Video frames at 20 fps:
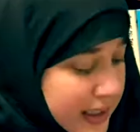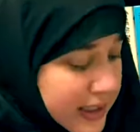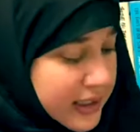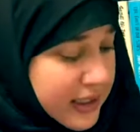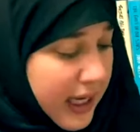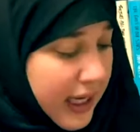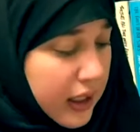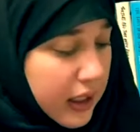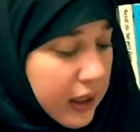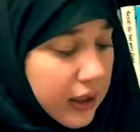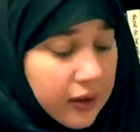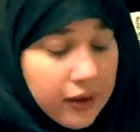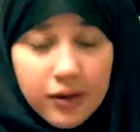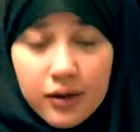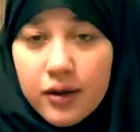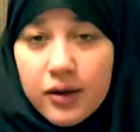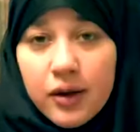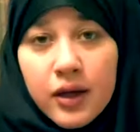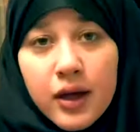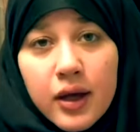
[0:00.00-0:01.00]
I said
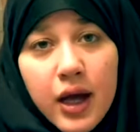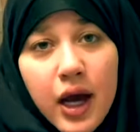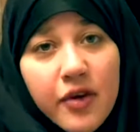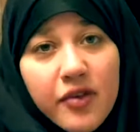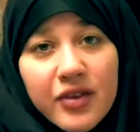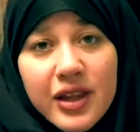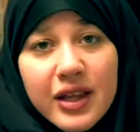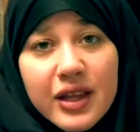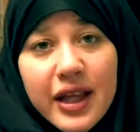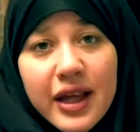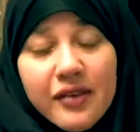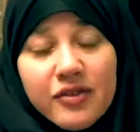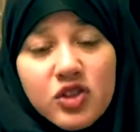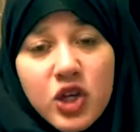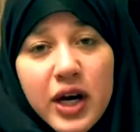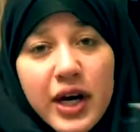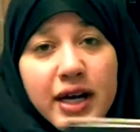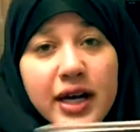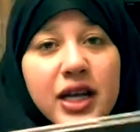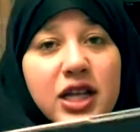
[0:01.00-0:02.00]
everything that I've
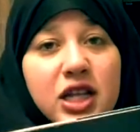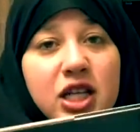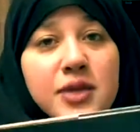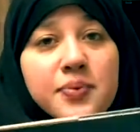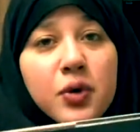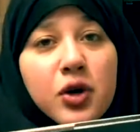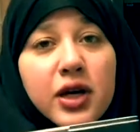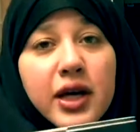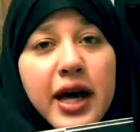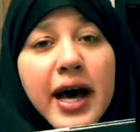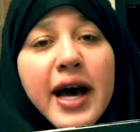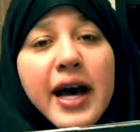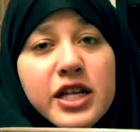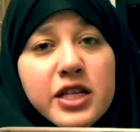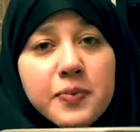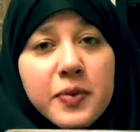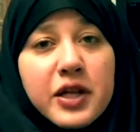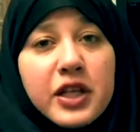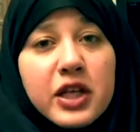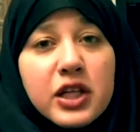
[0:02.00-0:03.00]
tried in this book
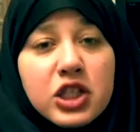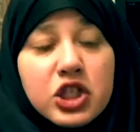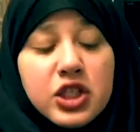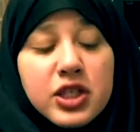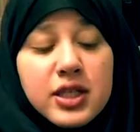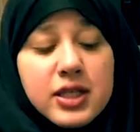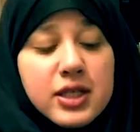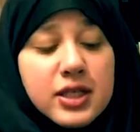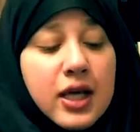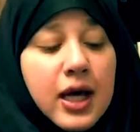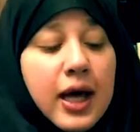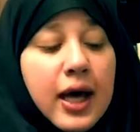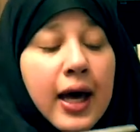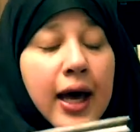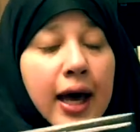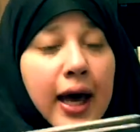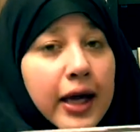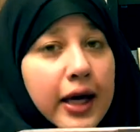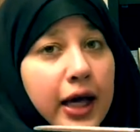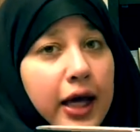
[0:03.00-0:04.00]
has been delicious,
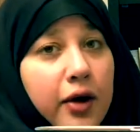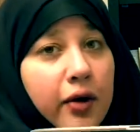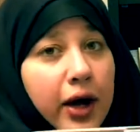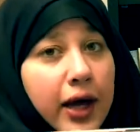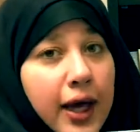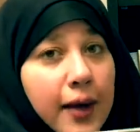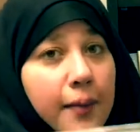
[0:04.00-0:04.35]
and here I